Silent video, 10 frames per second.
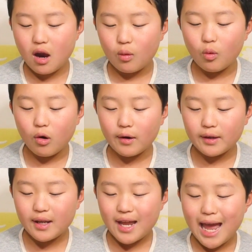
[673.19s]
Award,
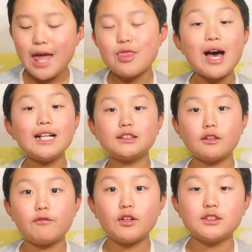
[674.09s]
and that's
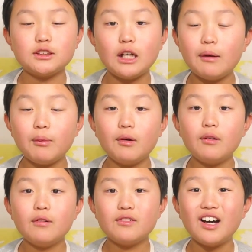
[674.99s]
her first
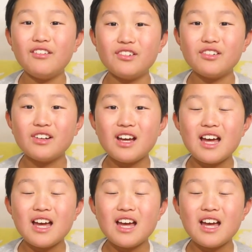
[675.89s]
novel. Novel.